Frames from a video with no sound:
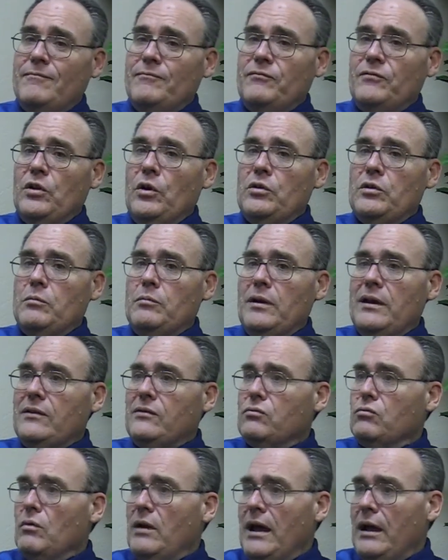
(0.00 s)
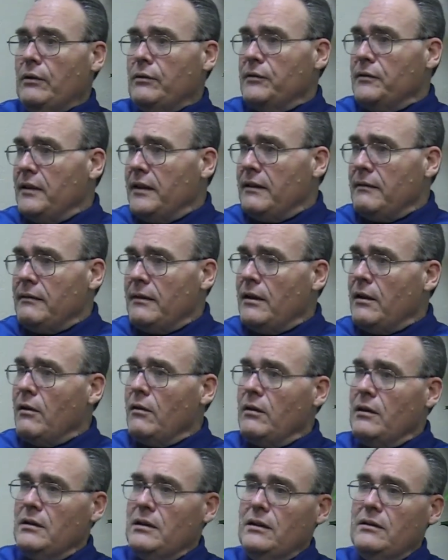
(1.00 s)
know the best routes in there.
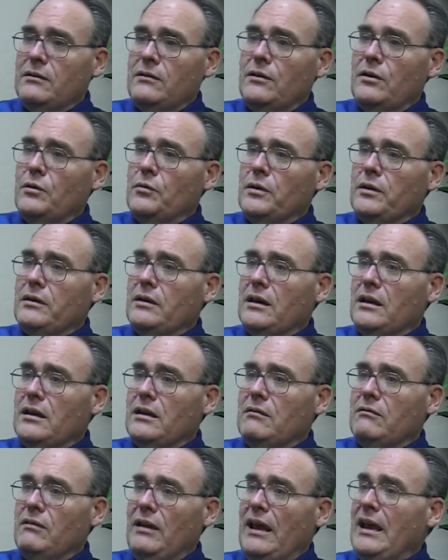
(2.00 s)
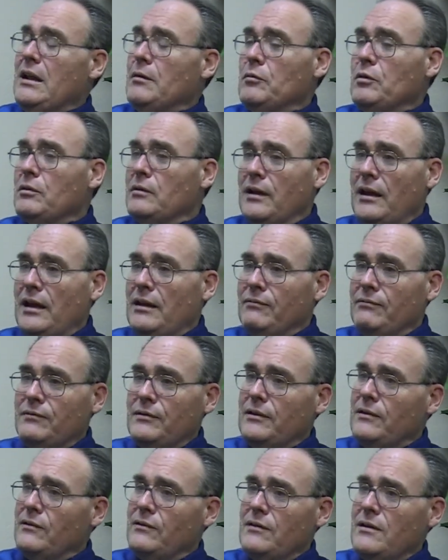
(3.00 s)
You need to know what kind of animal life
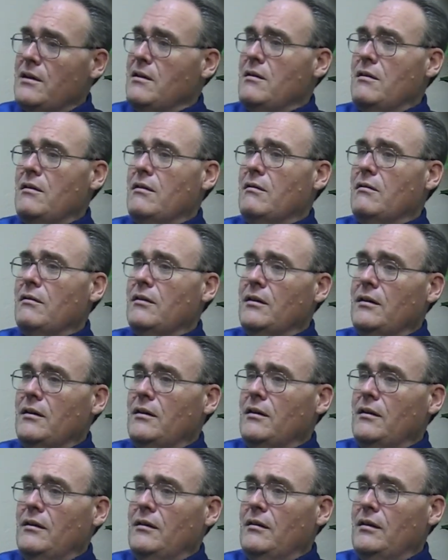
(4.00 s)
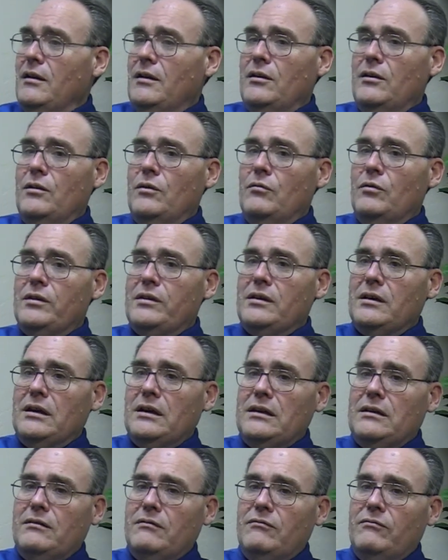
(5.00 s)
lives there. You know, what
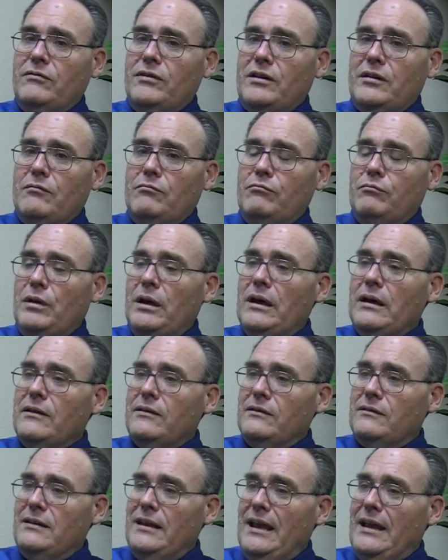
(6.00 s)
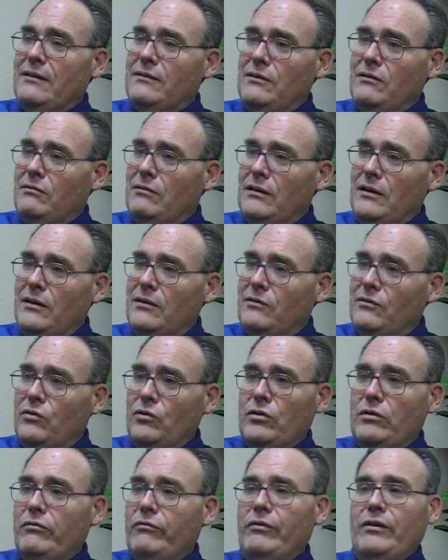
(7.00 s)
kind of bugs and nasty things you're
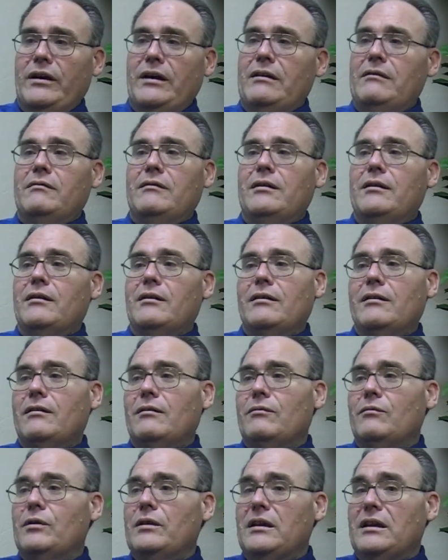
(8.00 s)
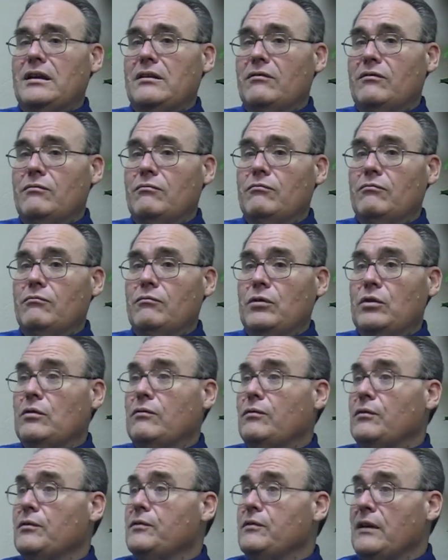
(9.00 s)
going to find there. What kind of
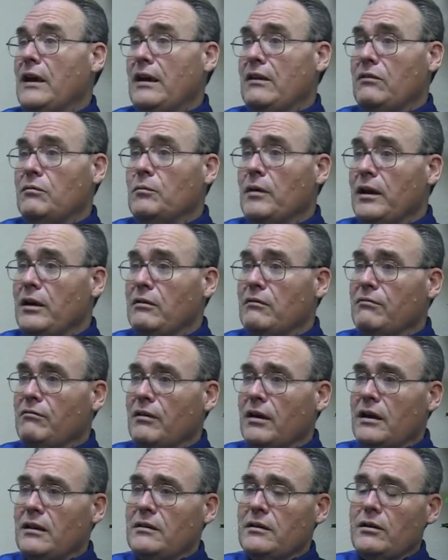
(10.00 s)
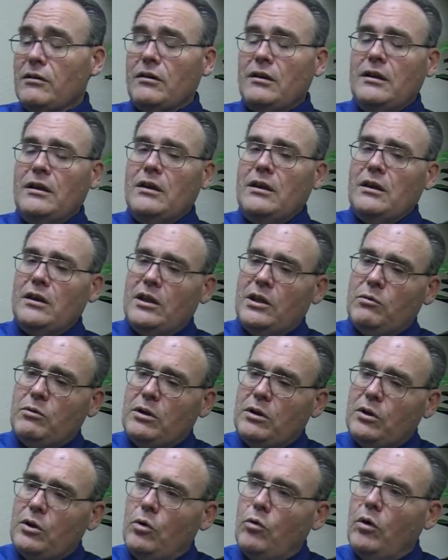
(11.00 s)
beautiful sights might you find there. You
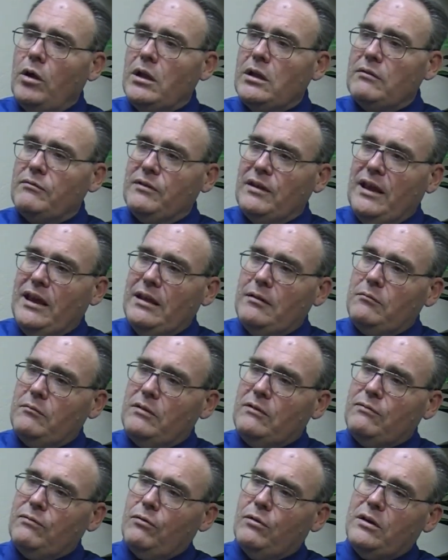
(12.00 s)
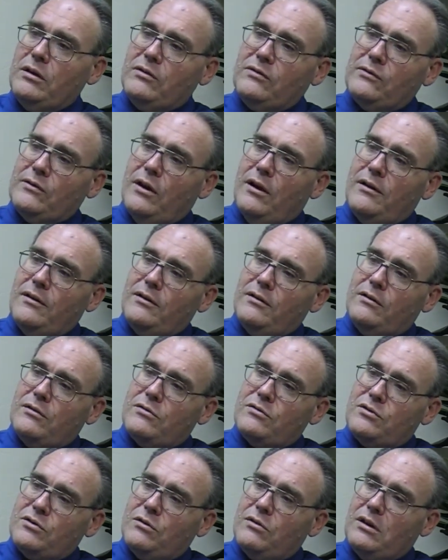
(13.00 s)
want to know all of that before you start your
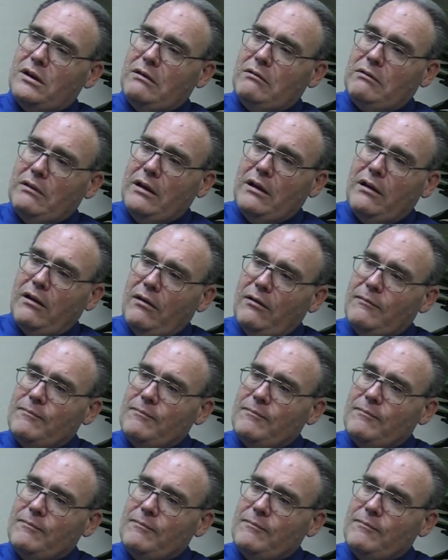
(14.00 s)
journey there.